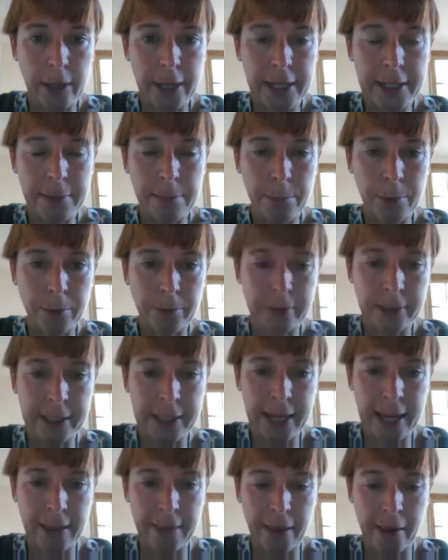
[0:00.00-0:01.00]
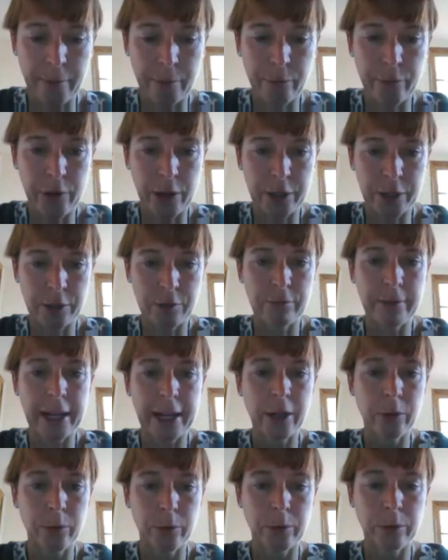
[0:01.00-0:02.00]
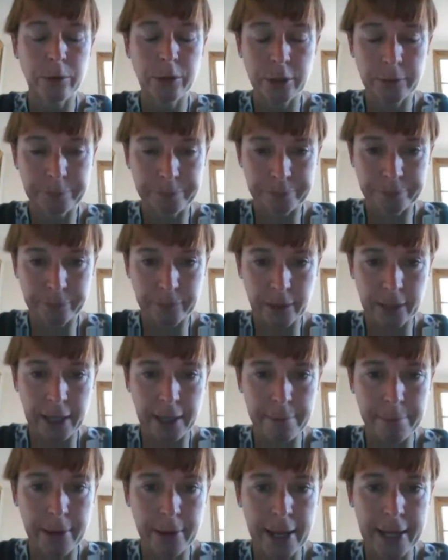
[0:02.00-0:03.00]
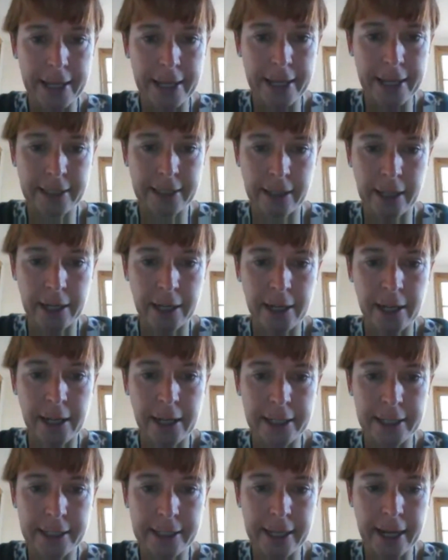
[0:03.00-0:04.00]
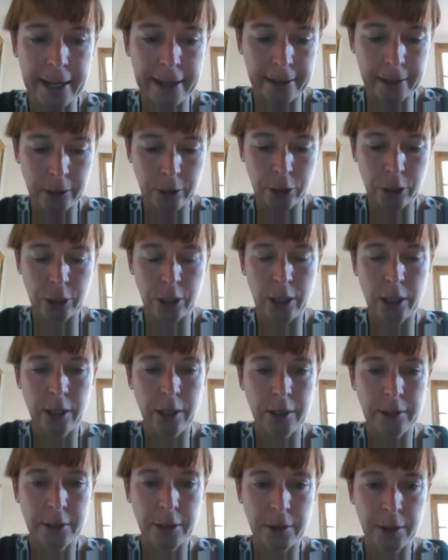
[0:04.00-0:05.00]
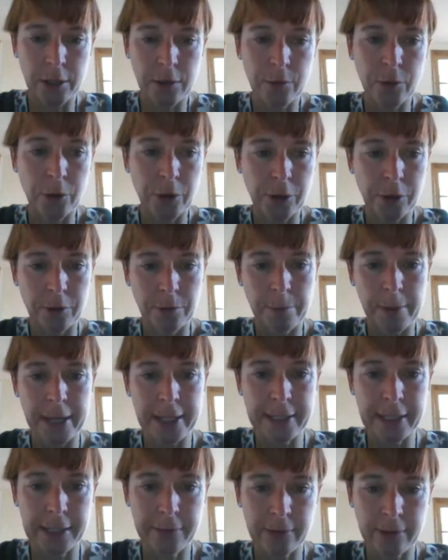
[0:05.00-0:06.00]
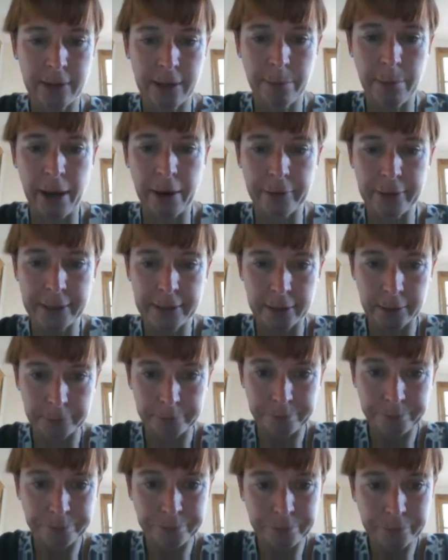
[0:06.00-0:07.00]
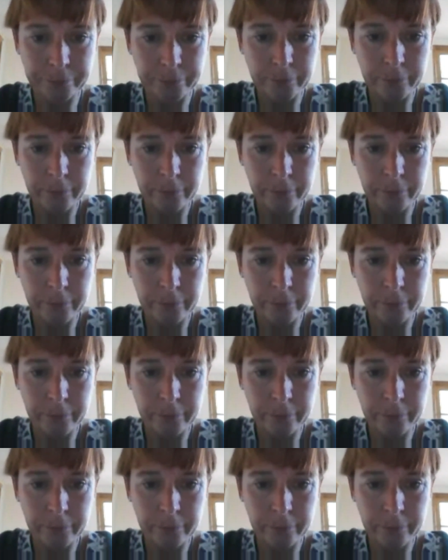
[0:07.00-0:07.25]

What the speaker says: So it is important to get that first record in place at an early stage so that you've got a good basis for comparison.